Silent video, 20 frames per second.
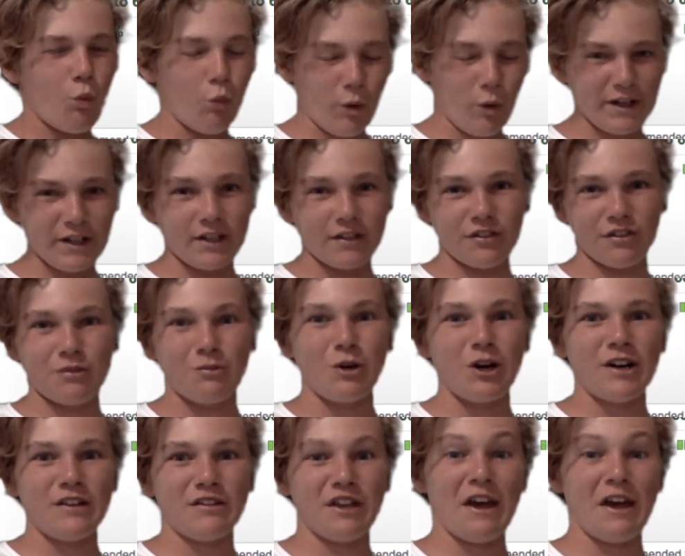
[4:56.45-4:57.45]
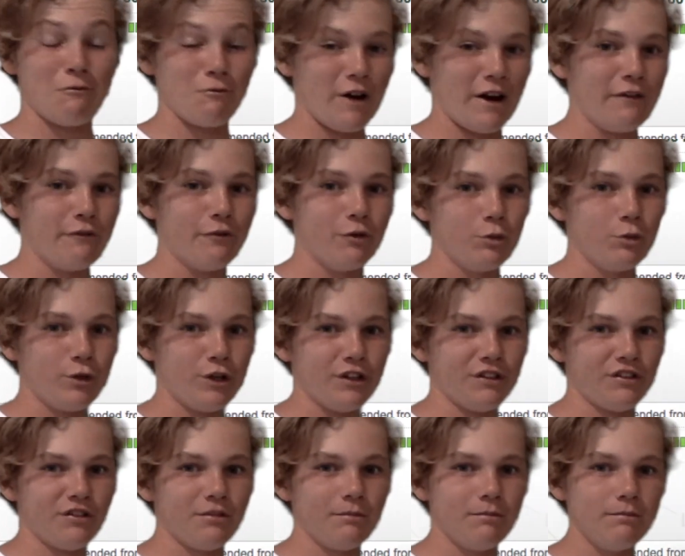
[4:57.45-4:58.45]
wind gust wise and rainfall
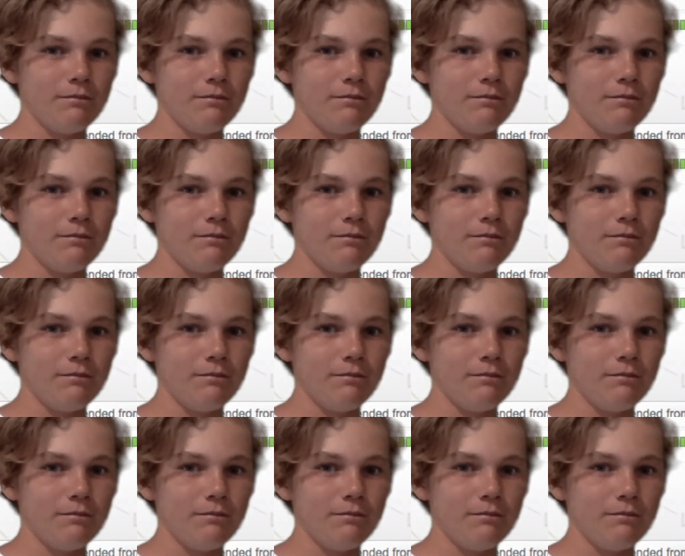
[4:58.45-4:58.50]
wise.